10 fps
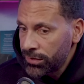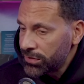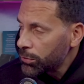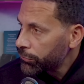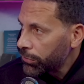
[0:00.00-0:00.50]

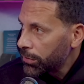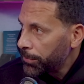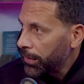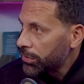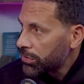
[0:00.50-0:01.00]
Silva on the
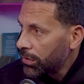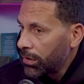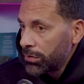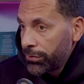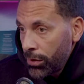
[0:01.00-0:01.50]
pitch.
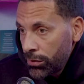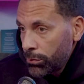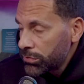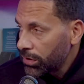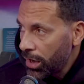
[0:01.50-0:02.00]

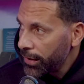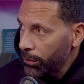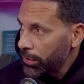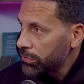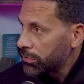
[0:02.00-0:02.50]
Foden was the guy they
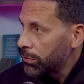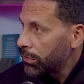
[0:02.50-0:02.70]
went to,